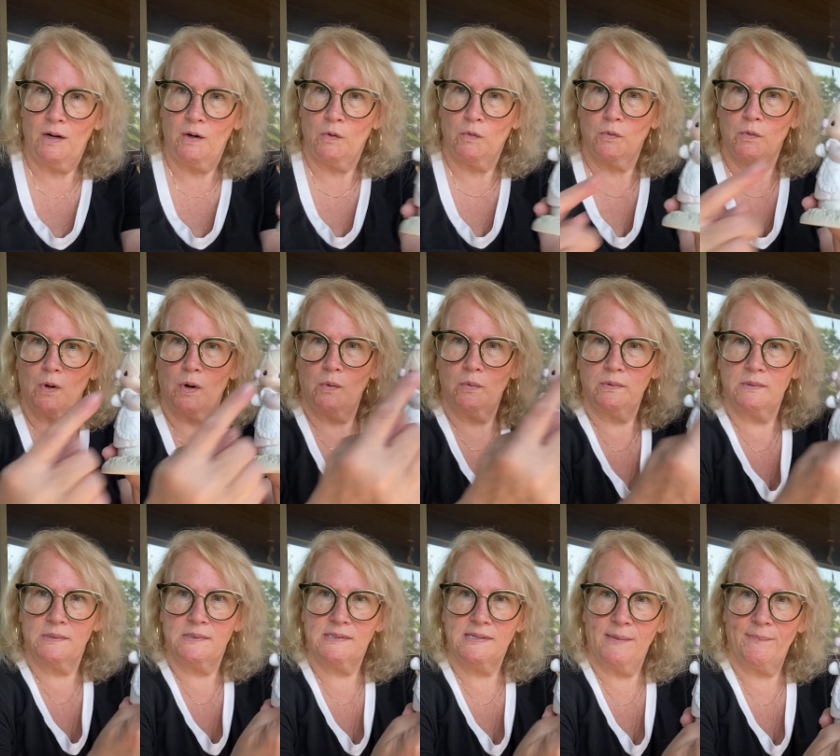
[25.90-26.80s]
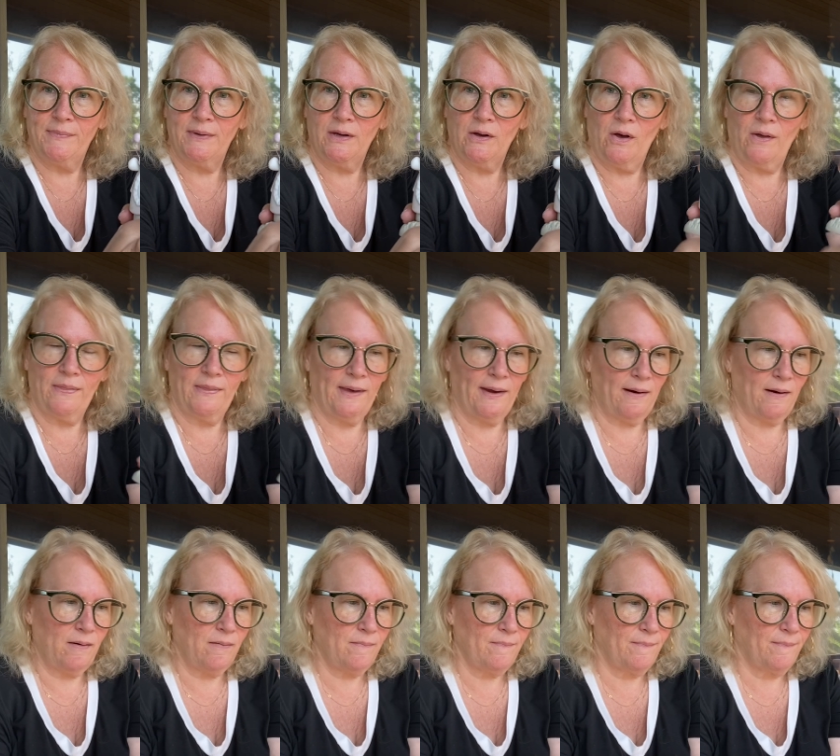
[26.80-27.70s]
wrote something on
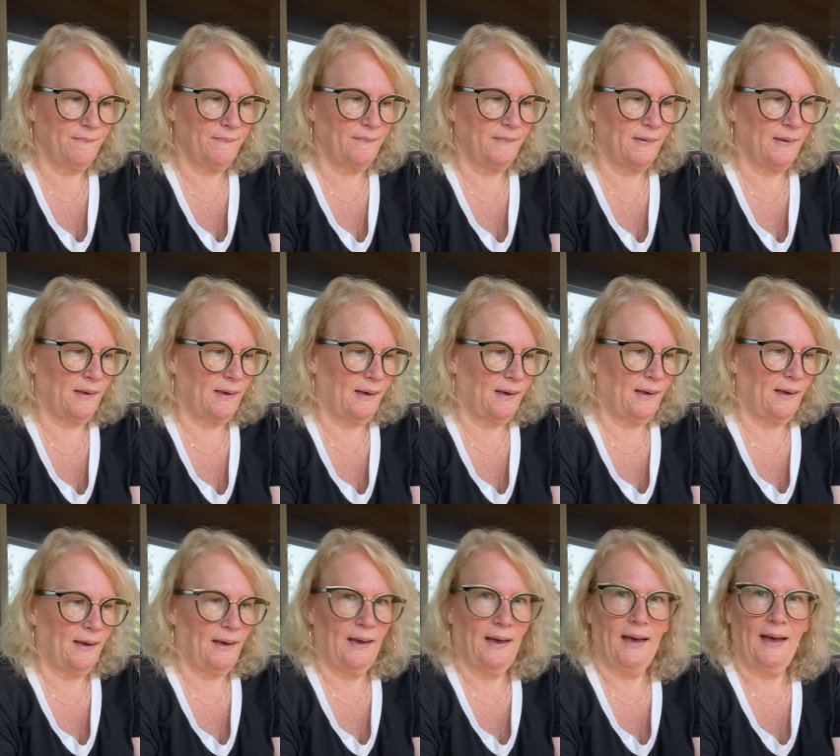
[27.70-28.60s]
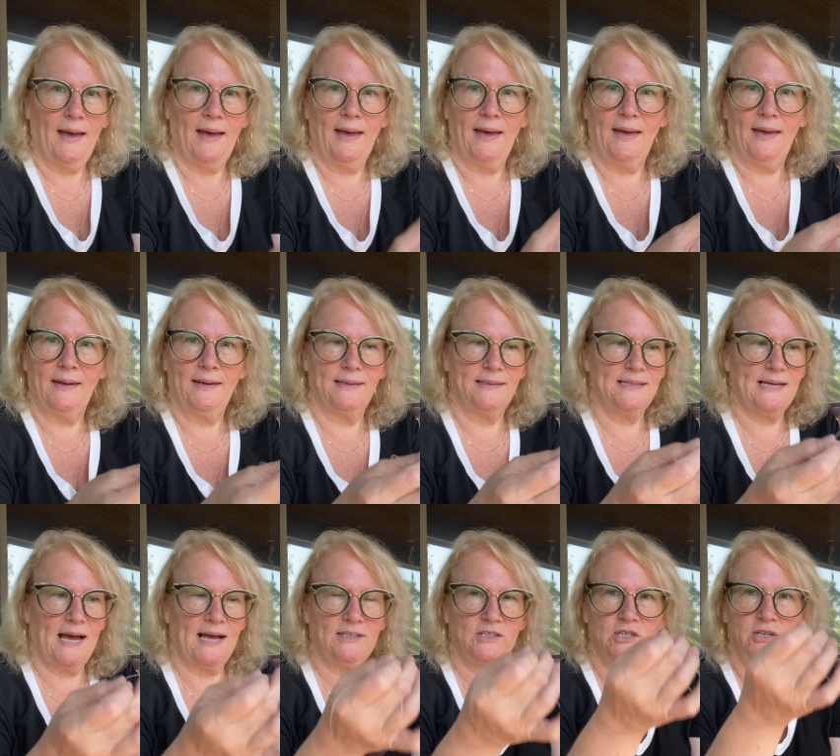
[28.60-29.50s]
there, and
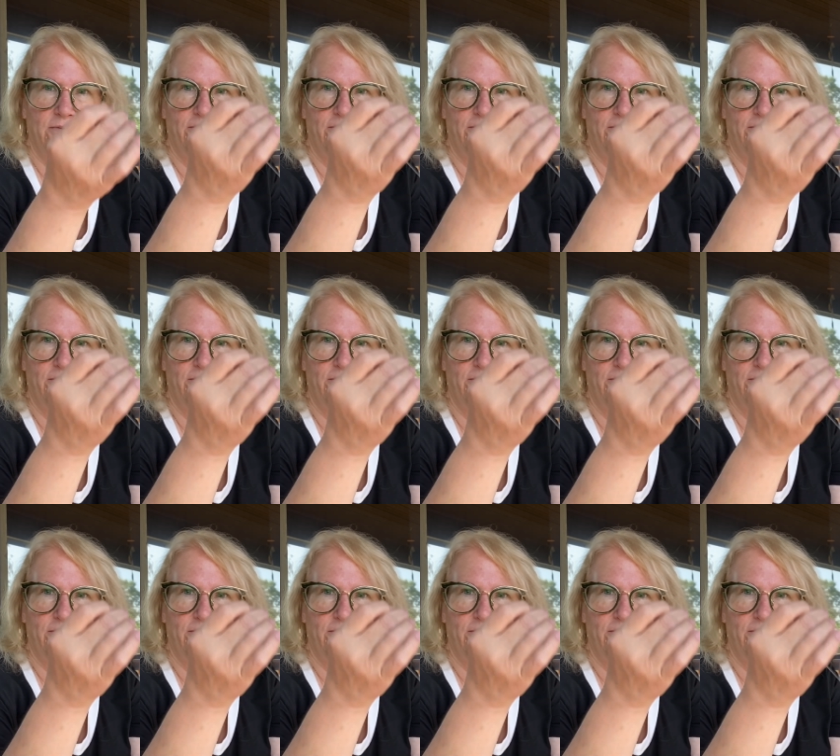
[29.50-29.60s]
attached a